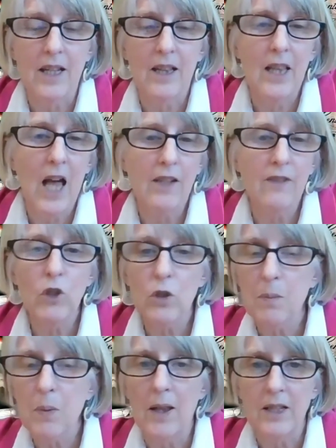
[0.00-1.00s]
A lot of you
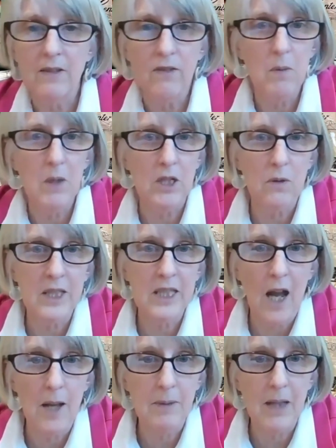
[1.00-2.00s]
are probably familiar with
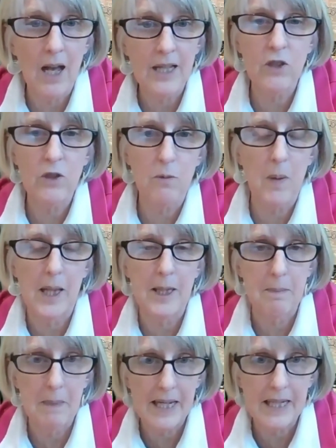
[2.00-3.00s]
timelines. You've
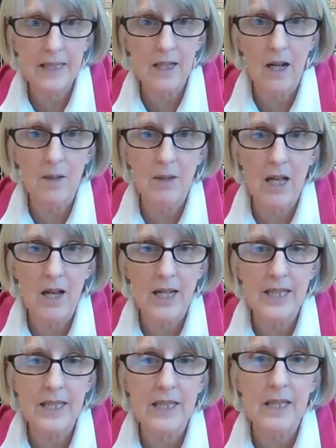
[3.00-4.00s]
probably made
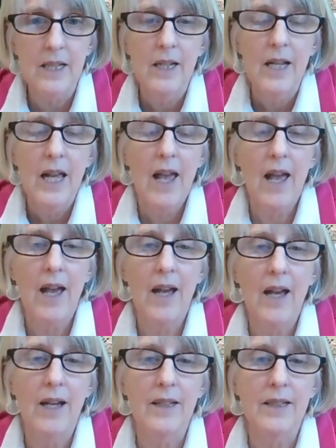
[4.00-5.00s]
timelines.
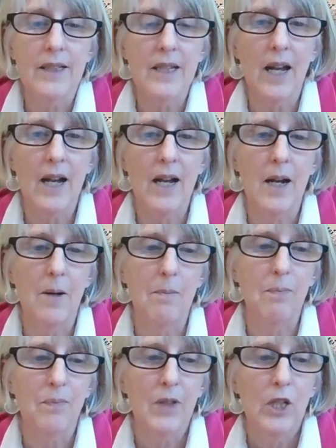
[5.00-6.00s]
And
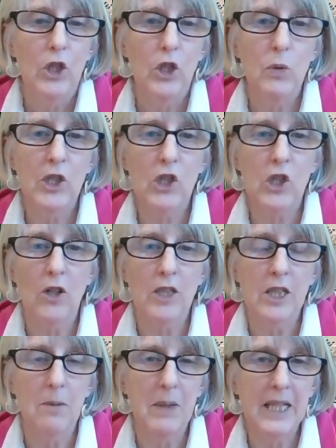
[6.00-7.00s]
you would start
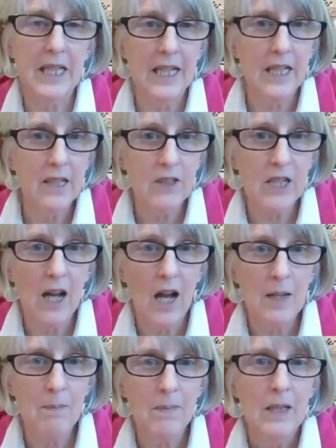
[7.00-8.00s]
at the beginning of
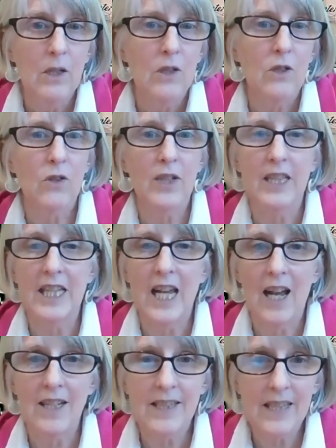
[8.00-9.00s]
time during the
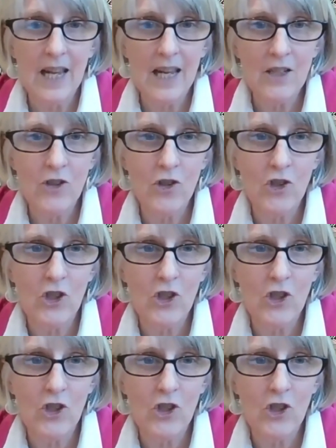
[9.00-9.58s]
Ice Age.